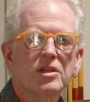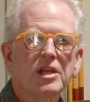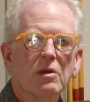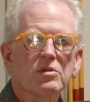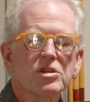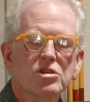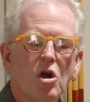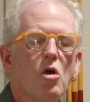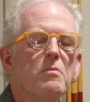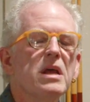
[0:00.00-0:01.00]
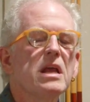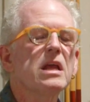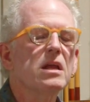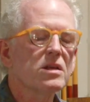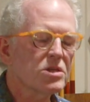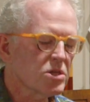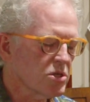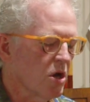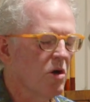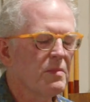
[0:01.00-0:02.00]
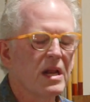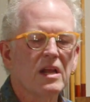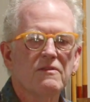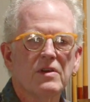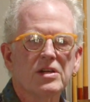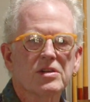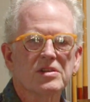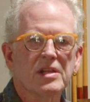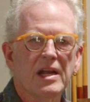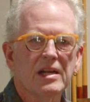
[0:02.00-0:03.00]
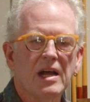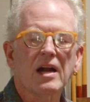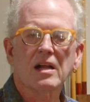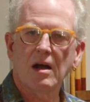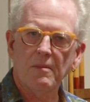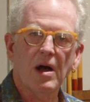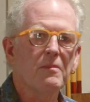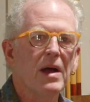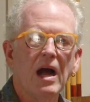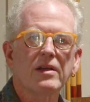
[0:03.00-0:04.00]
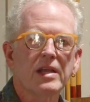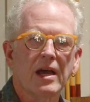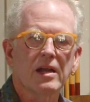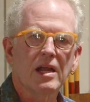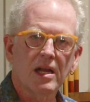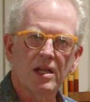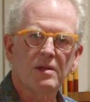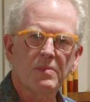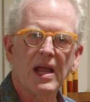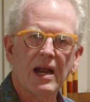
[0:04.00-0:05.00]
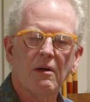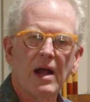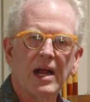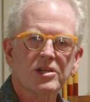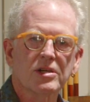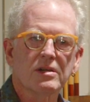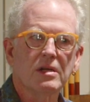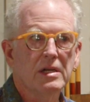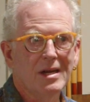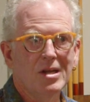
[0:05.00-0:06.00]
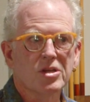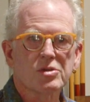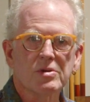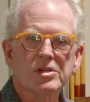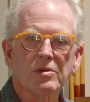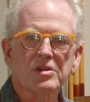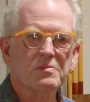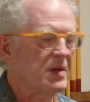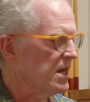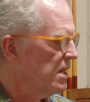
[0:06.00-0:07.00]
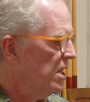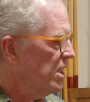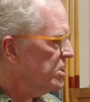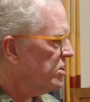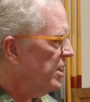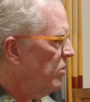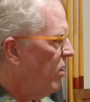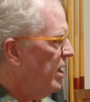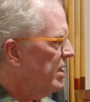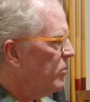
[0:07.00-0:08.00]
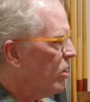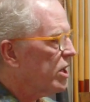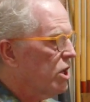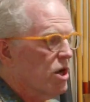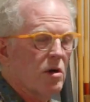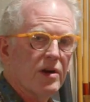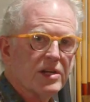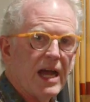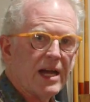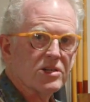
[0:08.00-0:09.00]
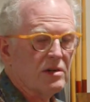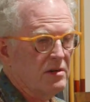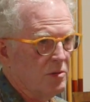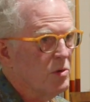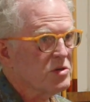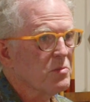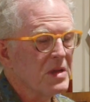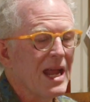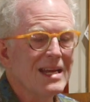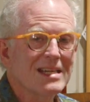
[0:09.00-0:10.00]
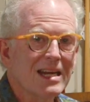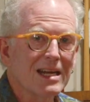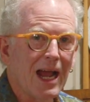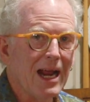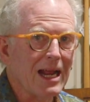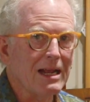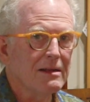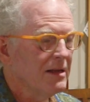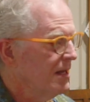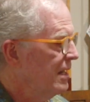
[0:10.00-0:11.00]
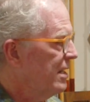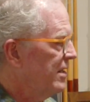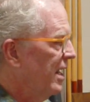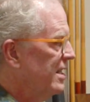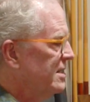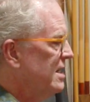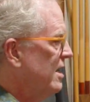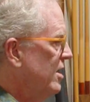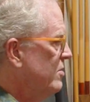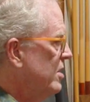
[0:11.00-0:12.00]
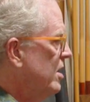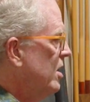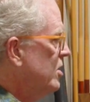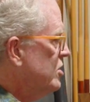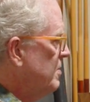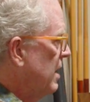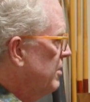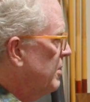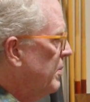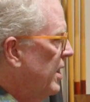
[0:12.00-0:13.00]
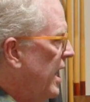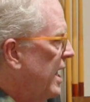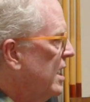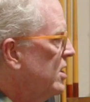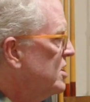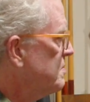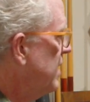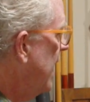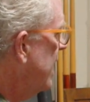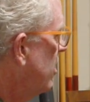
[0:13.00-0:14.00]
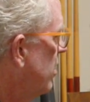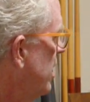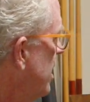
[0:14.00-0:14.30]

there was so many inventions that had not come about yet in the piano action industry, so to speak. So they wanted a more current action, which would be 1890, 1900, to be able to play this piano.